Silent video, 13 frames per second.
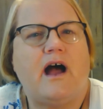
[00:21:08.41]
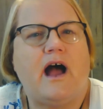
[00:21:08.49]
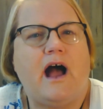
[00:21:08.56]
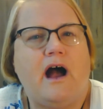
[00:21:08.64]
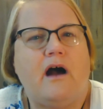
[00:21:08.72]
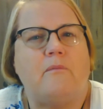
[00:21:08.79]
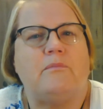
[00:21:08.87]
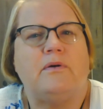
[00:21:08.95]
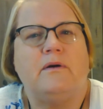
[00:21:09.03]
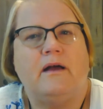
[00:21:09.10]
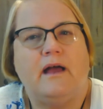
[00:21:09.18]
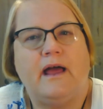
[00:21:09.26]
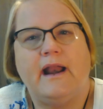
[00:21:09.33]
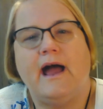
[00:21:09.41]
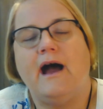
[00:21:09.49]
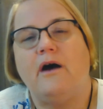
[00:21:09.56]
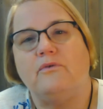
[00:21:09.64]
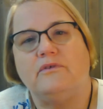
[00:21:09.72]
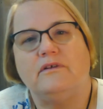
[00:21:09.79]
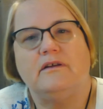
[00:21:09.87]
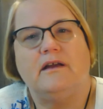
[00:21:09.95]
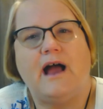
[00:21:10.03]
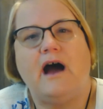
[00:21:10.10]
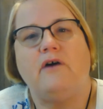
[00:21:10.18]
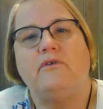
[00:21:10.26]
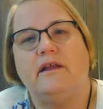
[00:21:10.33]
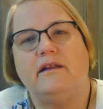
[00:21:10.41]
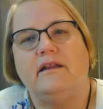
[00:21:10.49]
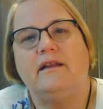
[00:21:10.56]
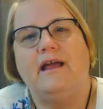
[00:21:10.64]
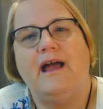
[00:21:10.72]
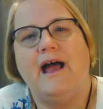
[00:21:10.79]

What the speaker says: up and out and